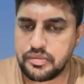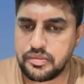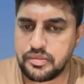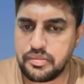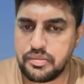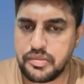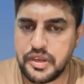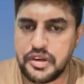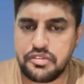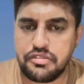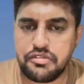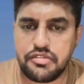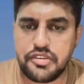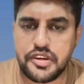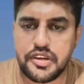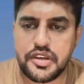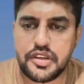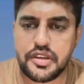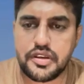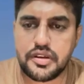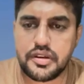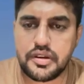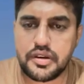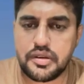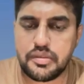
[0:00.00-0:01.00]
benefit
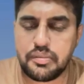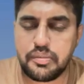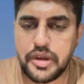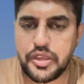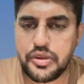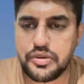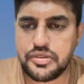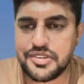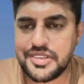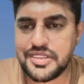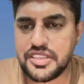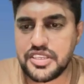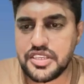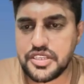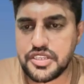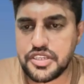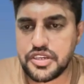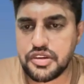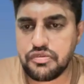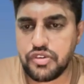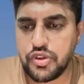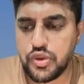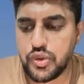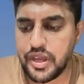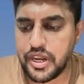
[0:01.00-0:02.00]
by using this
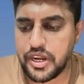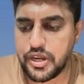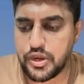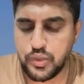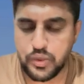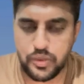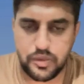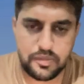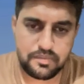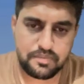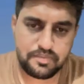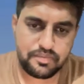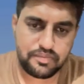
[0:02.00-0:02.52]
ReviewYaar tool.